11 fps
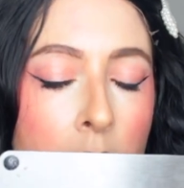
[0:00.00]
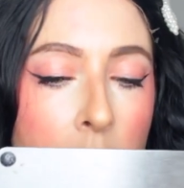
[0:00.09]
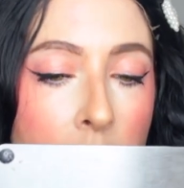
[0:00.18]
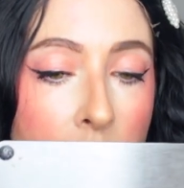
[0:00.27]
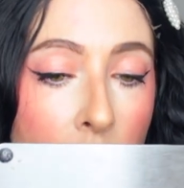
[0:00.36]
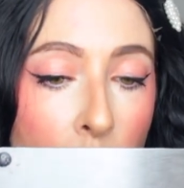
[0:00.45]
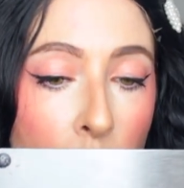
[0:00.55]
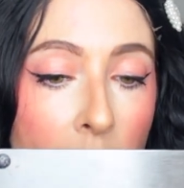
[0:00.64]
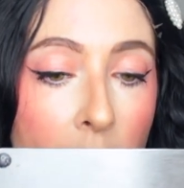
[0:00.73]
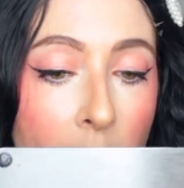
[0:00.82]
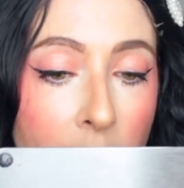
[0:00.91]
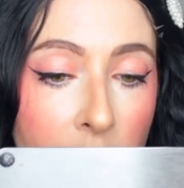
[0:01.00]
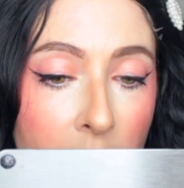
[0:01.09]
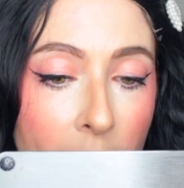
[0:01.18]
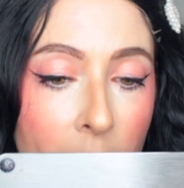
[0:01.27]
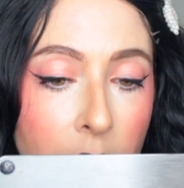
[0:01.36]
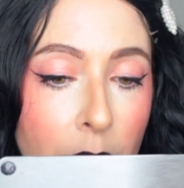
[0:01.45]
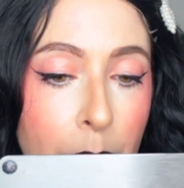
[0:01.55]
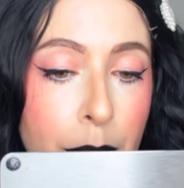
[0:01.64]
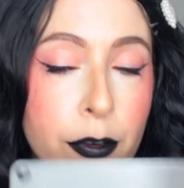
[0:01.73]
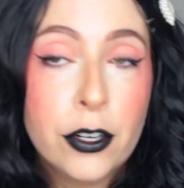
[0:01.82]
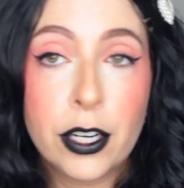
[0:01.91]
So it actually held
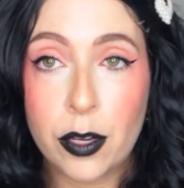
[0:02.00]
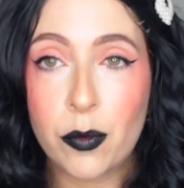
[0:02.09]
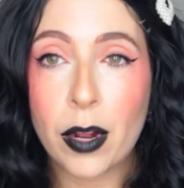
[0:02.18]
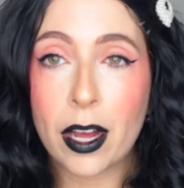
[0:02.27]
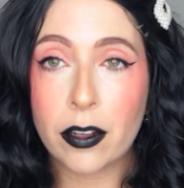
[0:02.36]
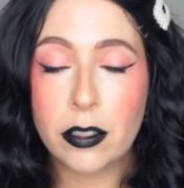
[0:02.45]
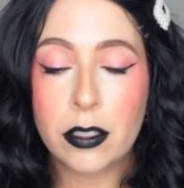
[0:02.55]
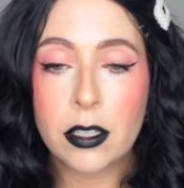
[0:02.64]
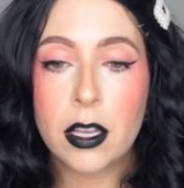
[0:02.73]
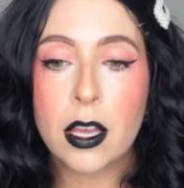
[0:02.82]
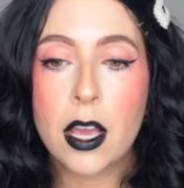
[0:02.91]
up pretty well.